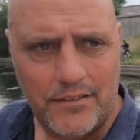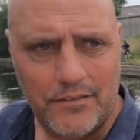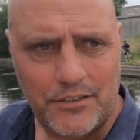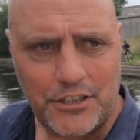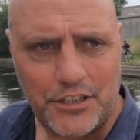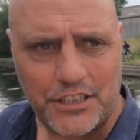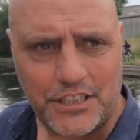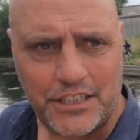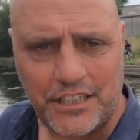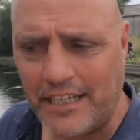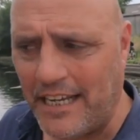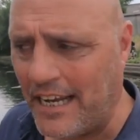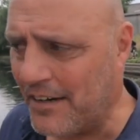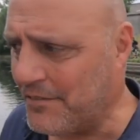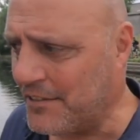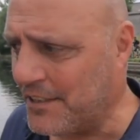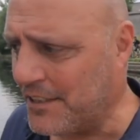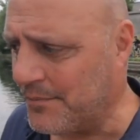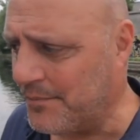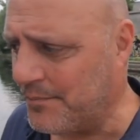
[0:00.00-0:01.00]
We're just going to
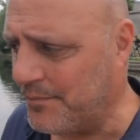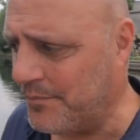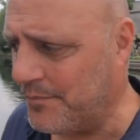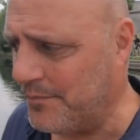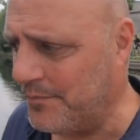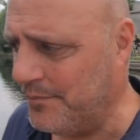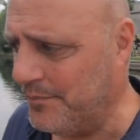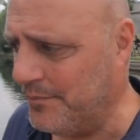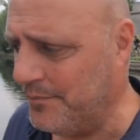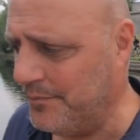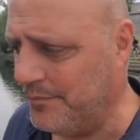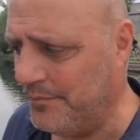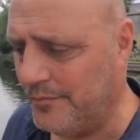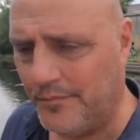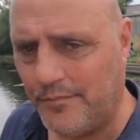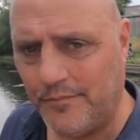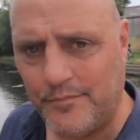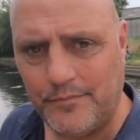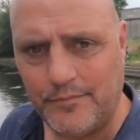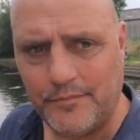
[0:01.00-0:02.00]
have to
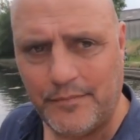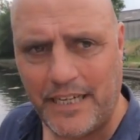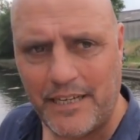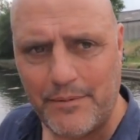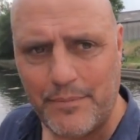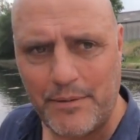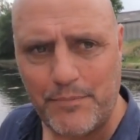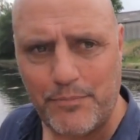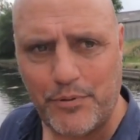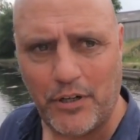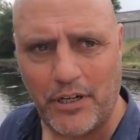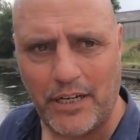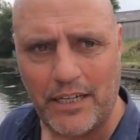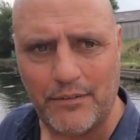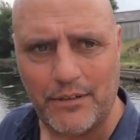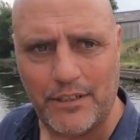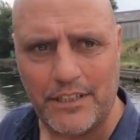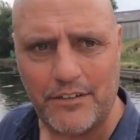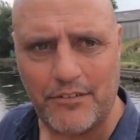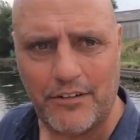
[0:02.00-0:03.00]
maybe pull
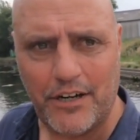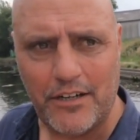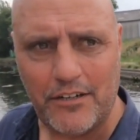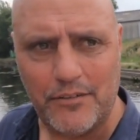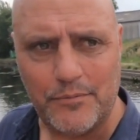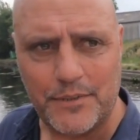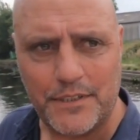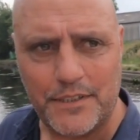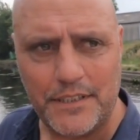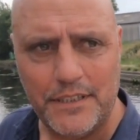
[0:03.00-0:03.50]
it with the ropes.